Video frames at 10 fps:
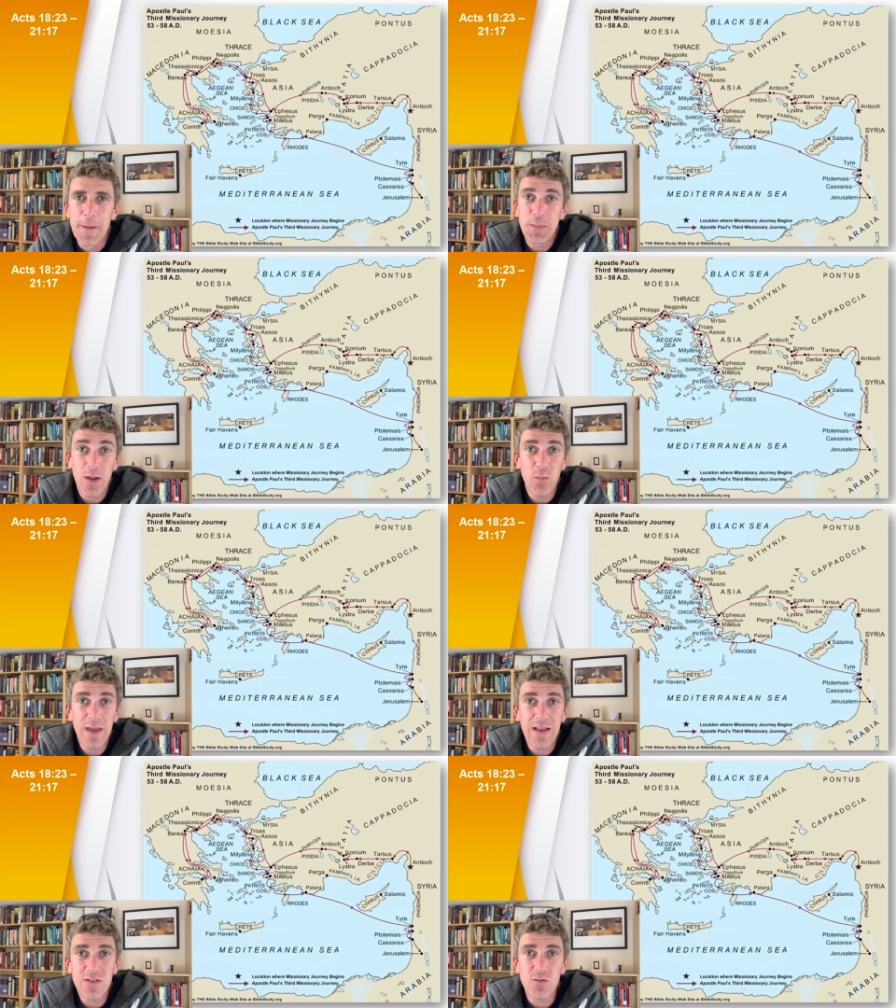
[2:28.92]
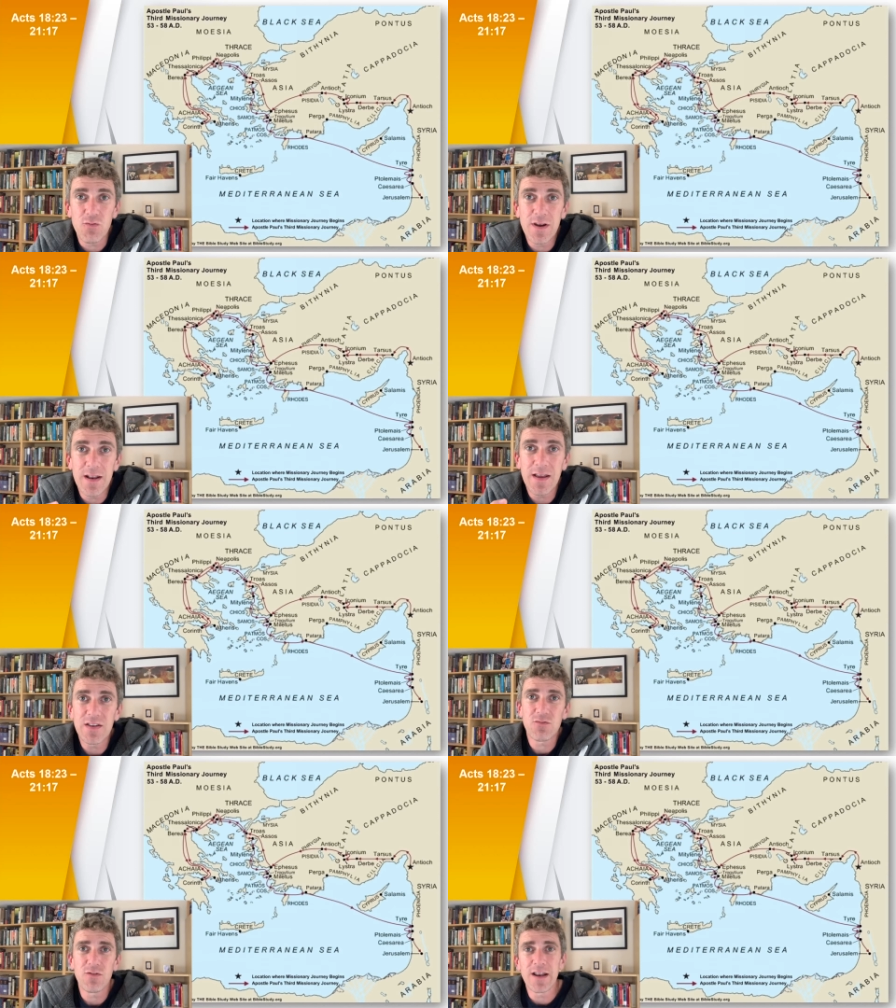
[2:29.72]
and we get to read
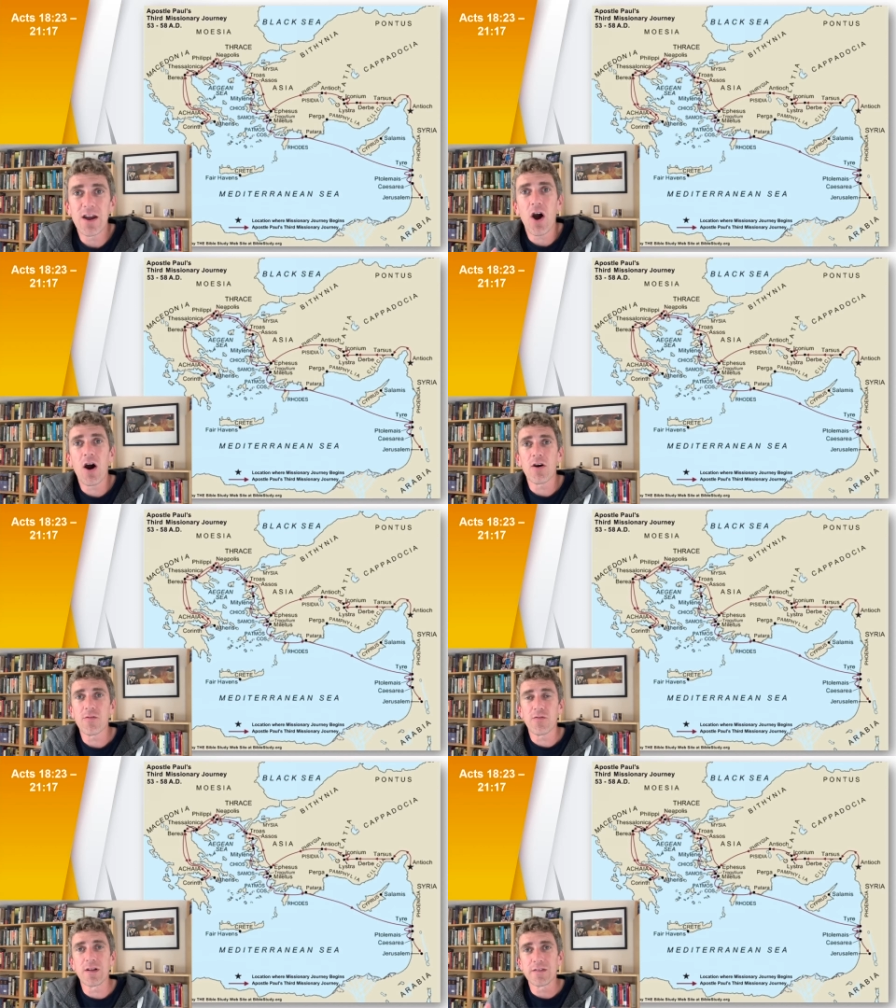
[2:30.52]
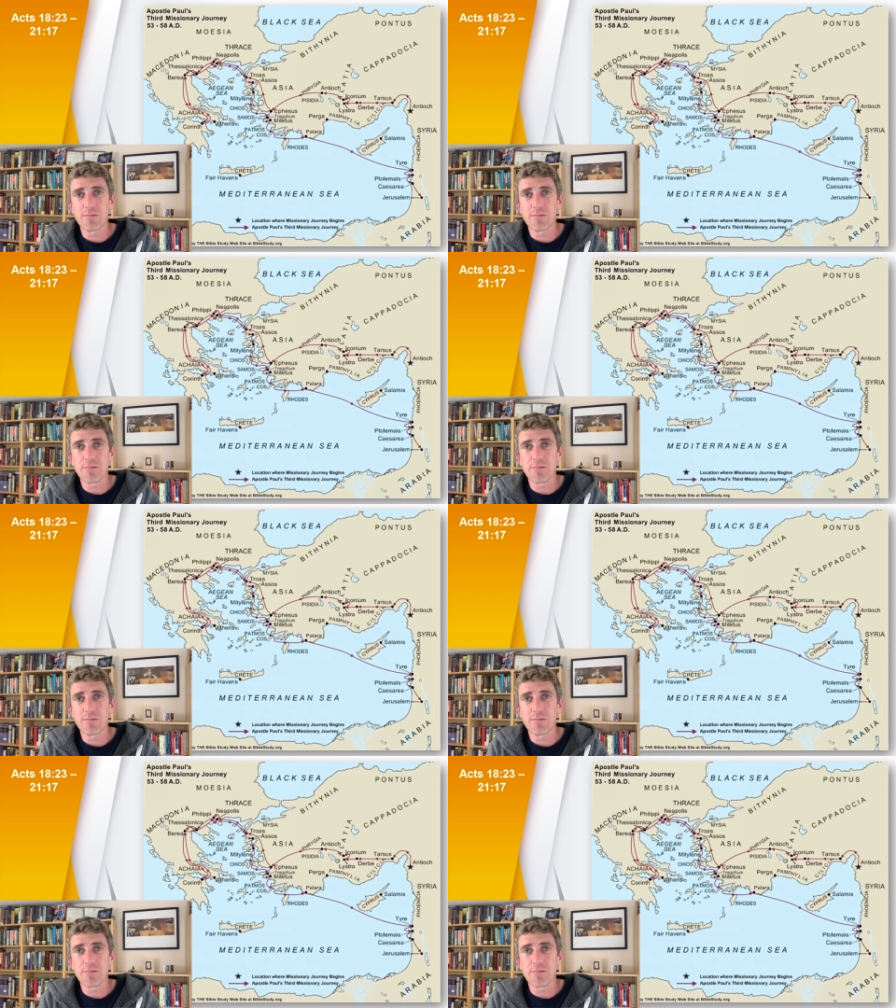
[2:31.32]
his really heartfelt,